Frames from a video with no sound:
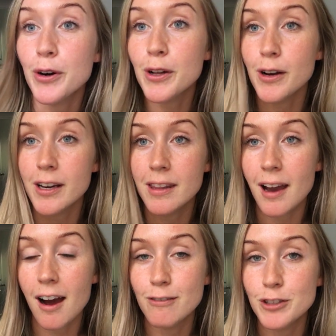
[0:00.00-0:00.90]
o'clock in the
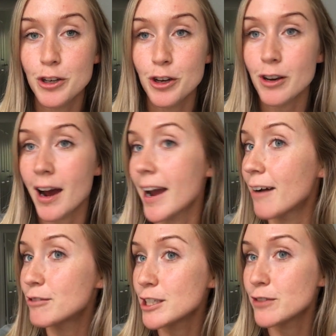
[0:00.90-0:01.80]
afternoon. I
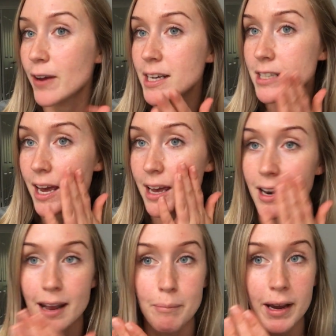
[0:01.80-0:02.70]
have just fake tan
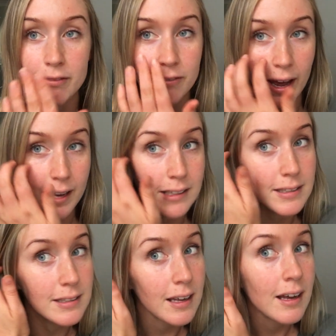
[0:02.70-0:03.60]
and my
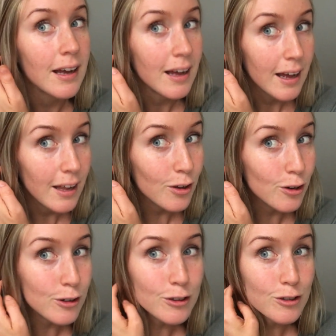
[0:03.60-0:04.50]
face
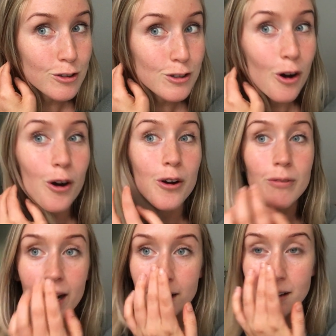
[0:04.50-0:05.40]
looks so
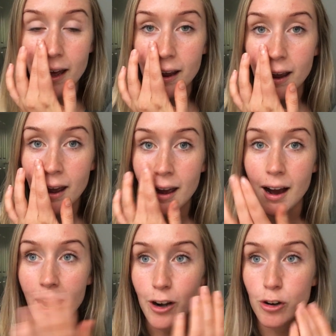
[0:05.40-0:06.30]
red. Like,
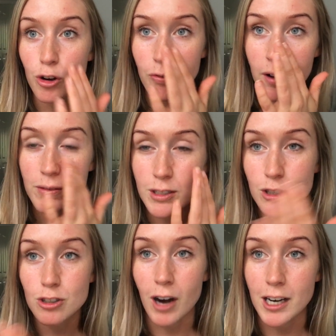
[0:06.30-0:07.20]
I don't know if I was
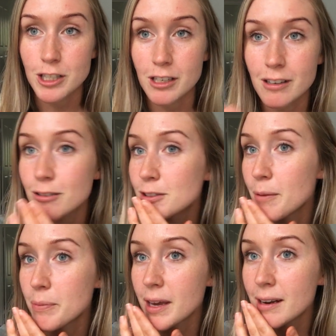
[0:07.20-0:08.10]
scratching it or
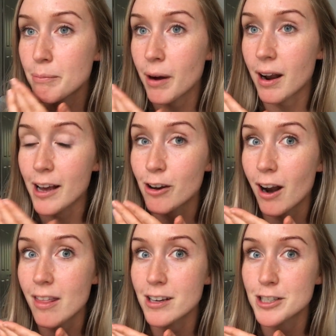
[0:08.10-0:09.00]
something, but I got
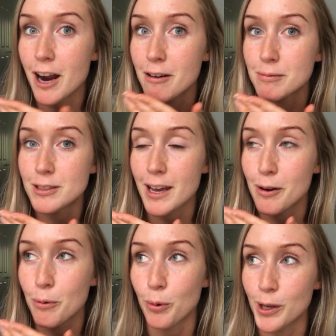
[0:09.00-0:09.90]
out of the shower and was like,
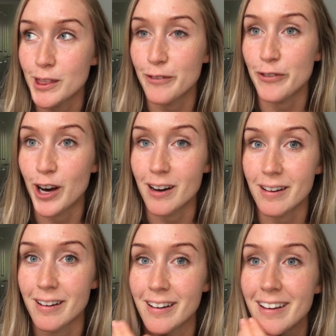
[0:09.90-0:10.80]
what the fuck?